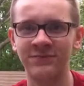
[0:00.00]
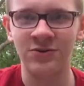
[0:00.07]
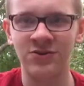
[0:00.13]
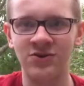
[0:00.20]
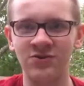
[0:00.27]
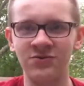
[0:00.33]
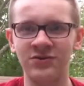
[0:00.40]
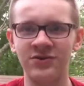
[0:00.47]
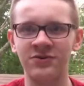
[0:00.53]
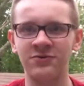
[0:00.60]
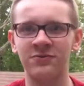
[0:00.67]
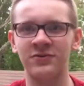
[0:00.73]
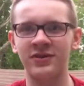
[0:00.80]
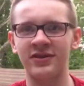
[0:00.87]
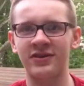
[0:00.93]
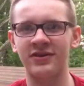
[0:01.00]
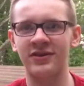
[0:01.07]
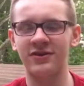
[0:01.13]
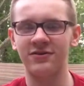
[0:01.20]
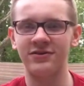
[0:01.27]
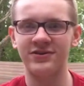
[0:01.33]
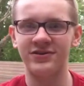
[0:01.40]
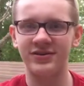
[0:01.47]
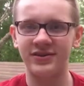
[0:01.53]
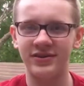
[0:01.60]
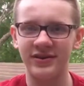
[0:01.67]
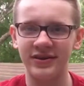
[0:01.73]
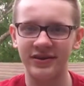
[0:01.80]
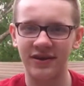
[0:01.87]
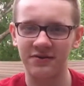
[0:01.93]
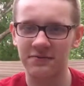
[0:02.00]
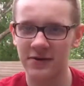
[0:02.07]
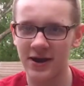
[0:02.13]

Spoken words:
June doesn't want to tell his titas what